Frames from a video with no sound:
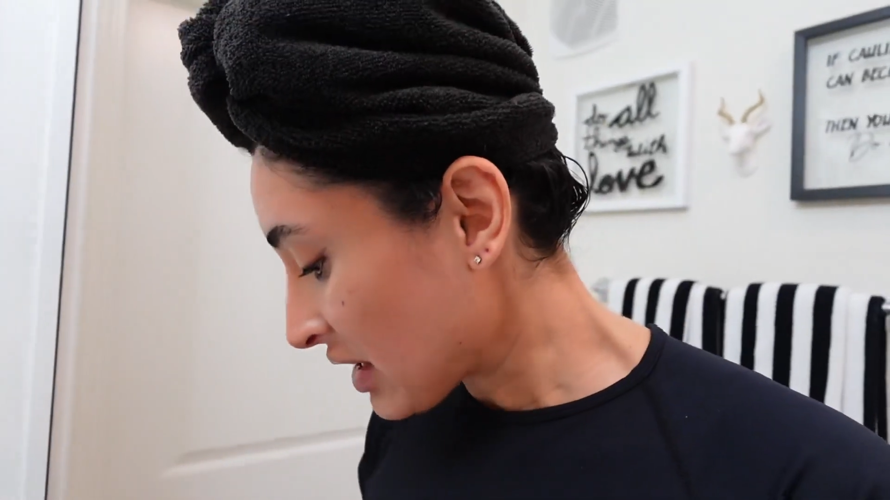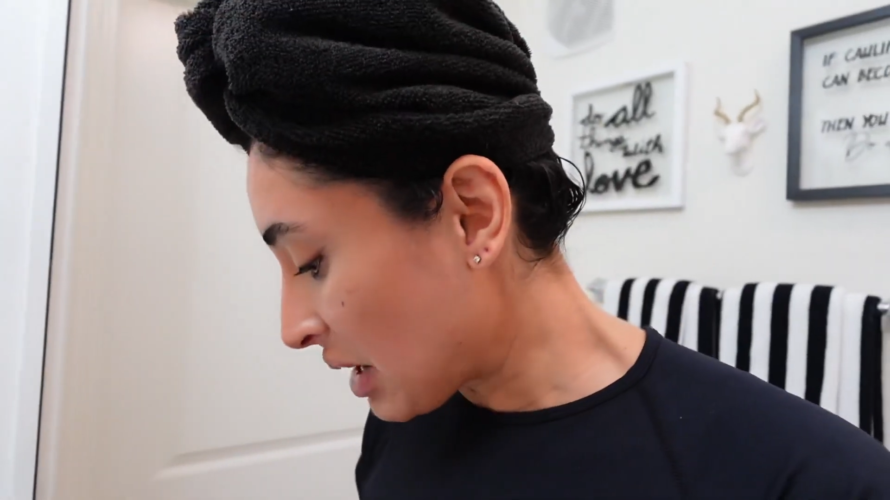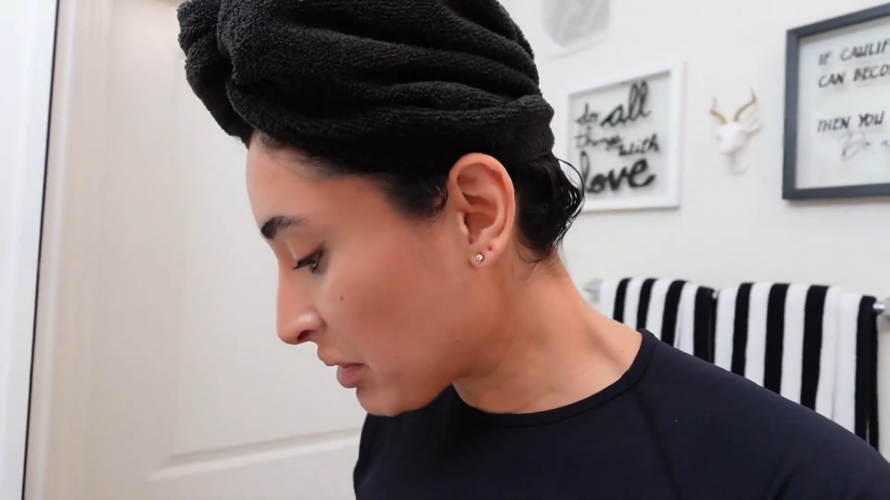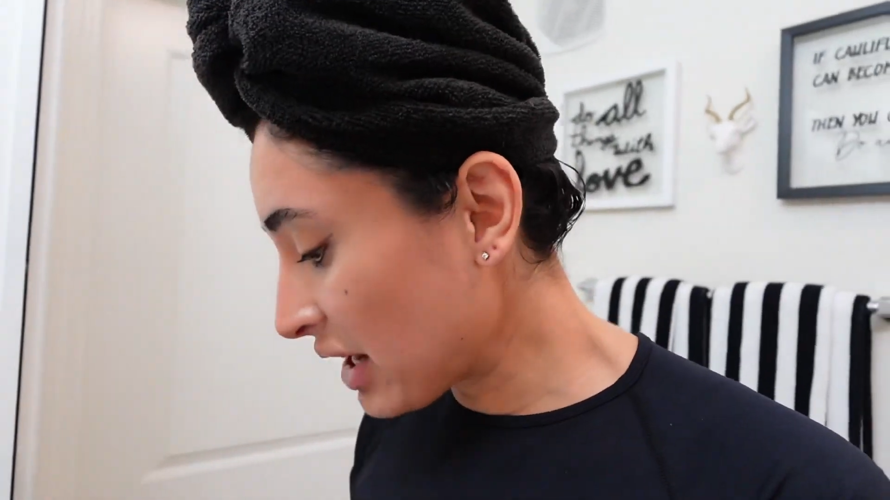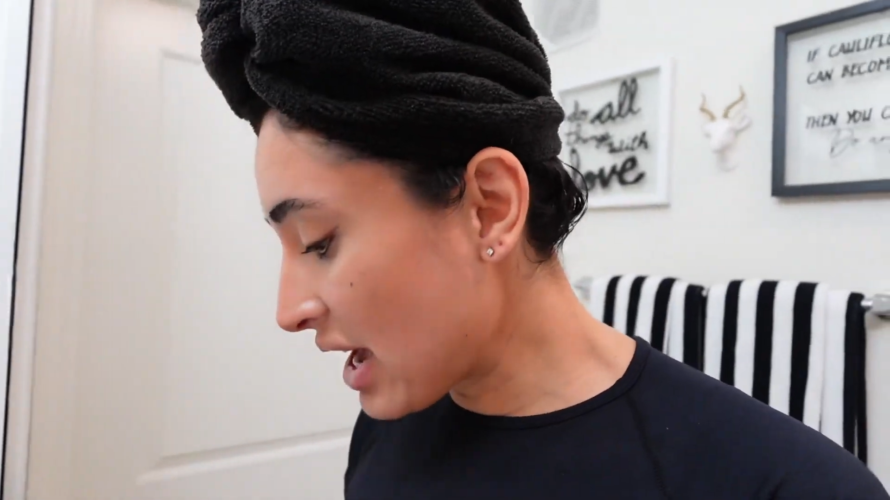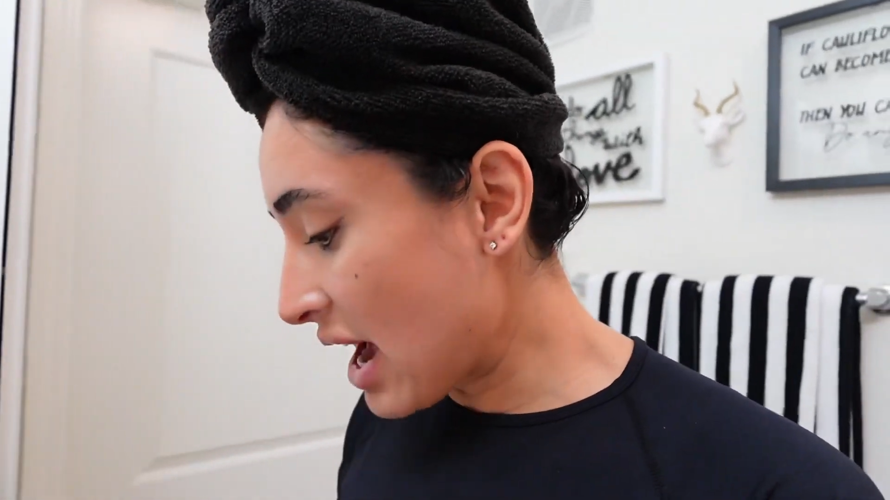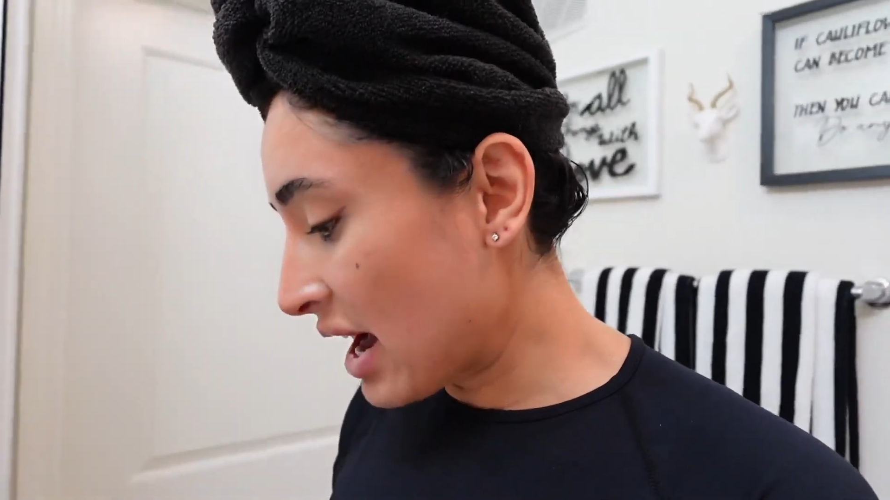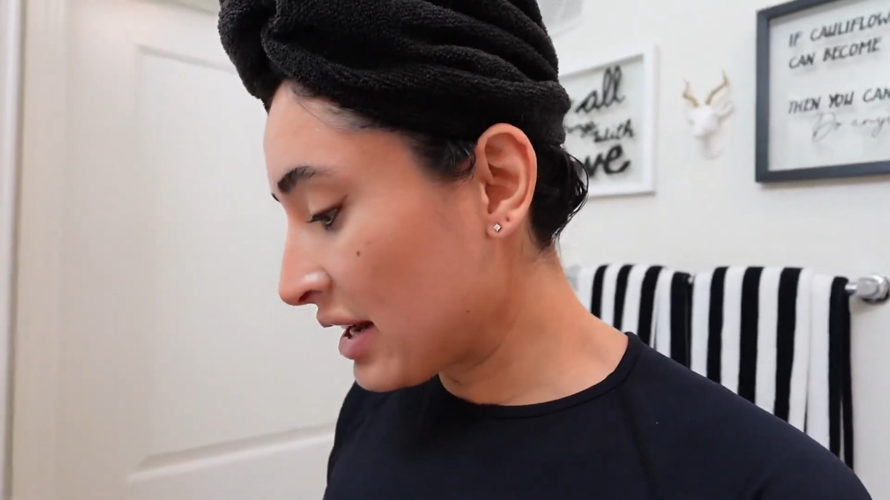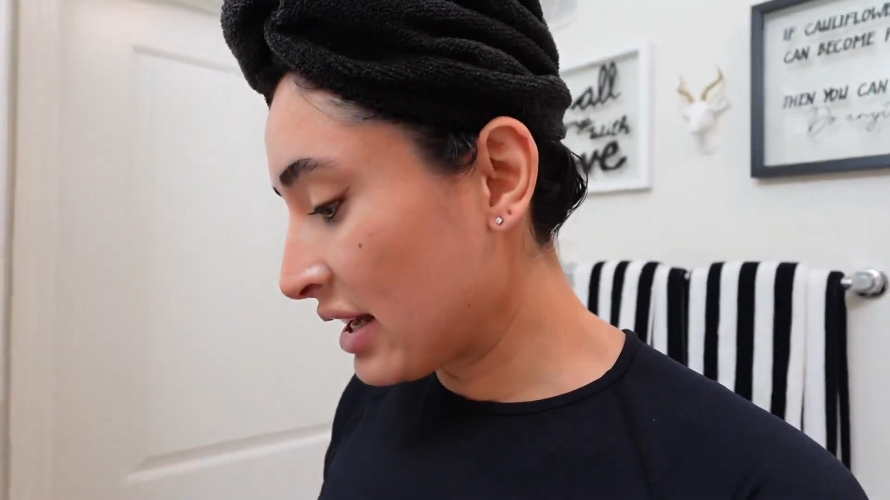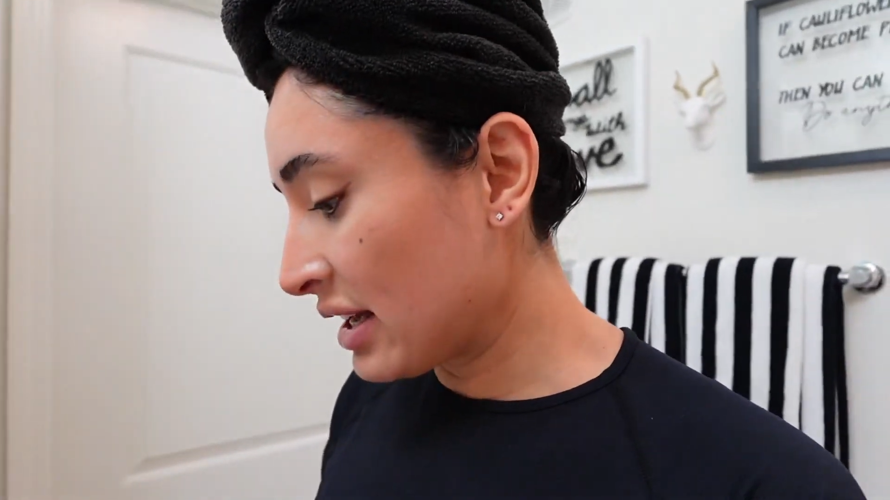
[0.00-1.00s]
I'm gonna
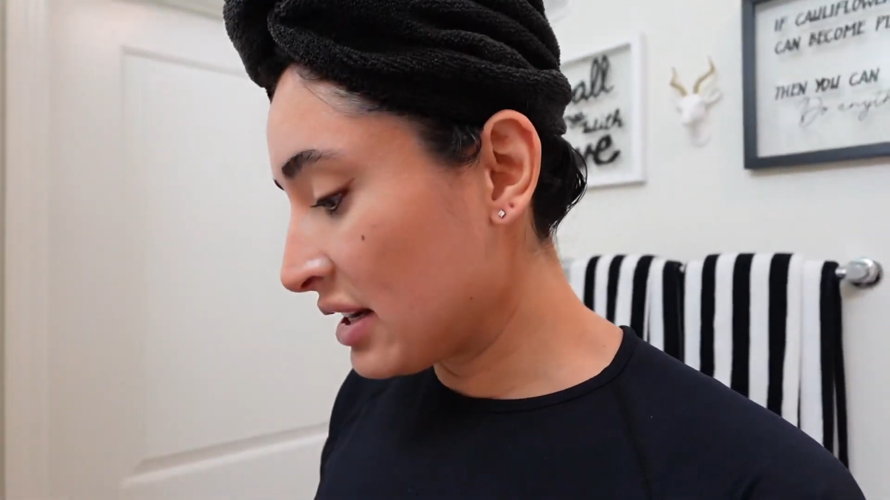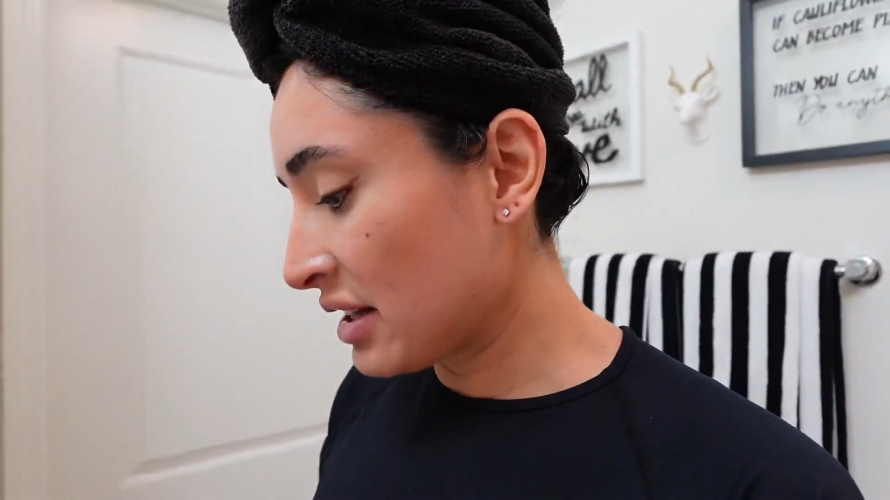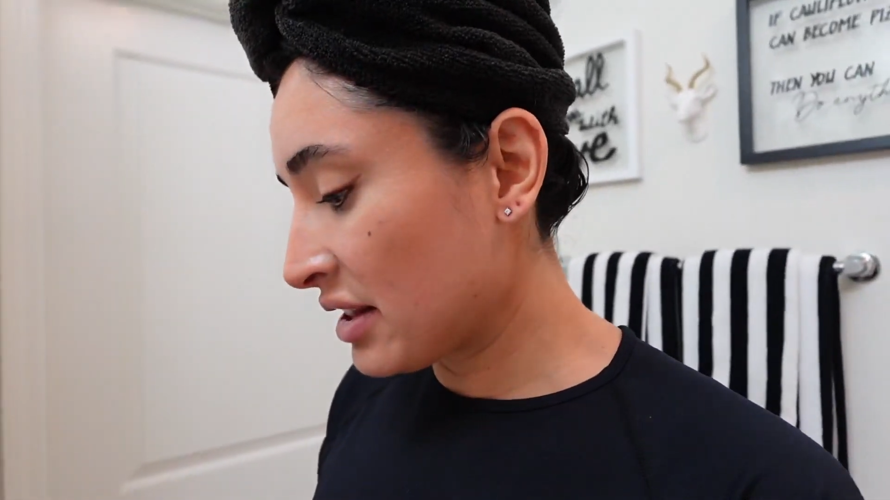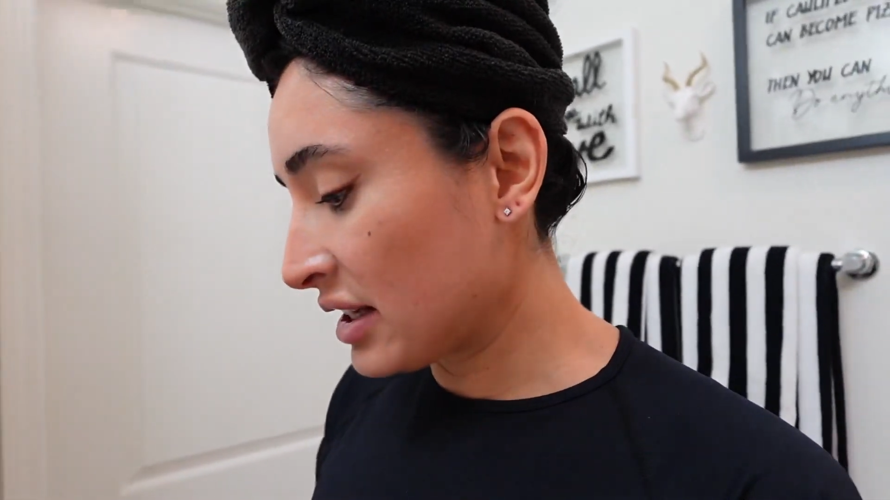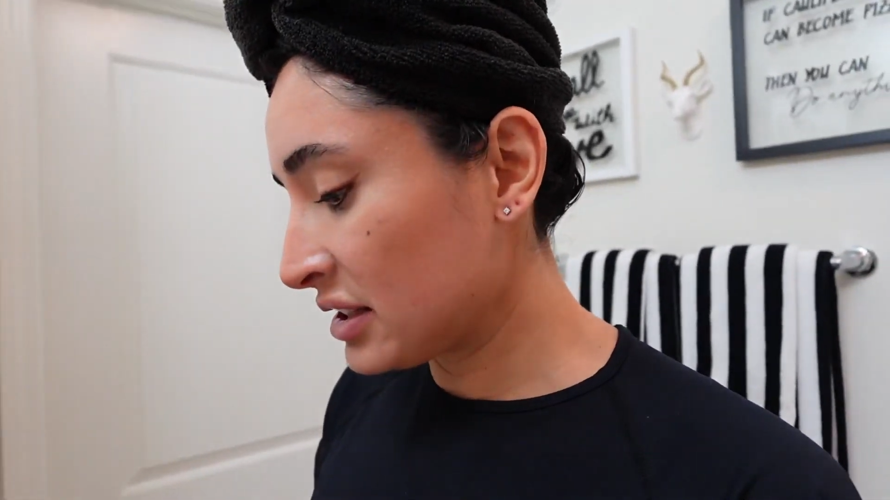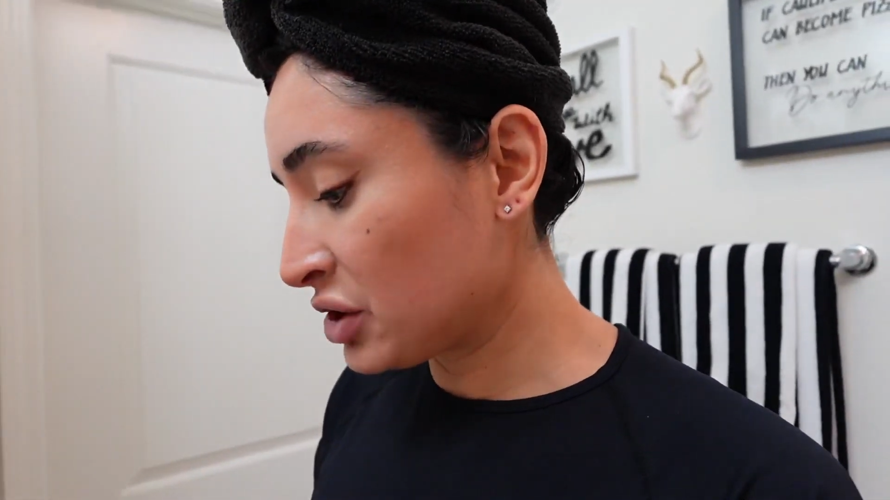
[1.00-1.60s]
add in this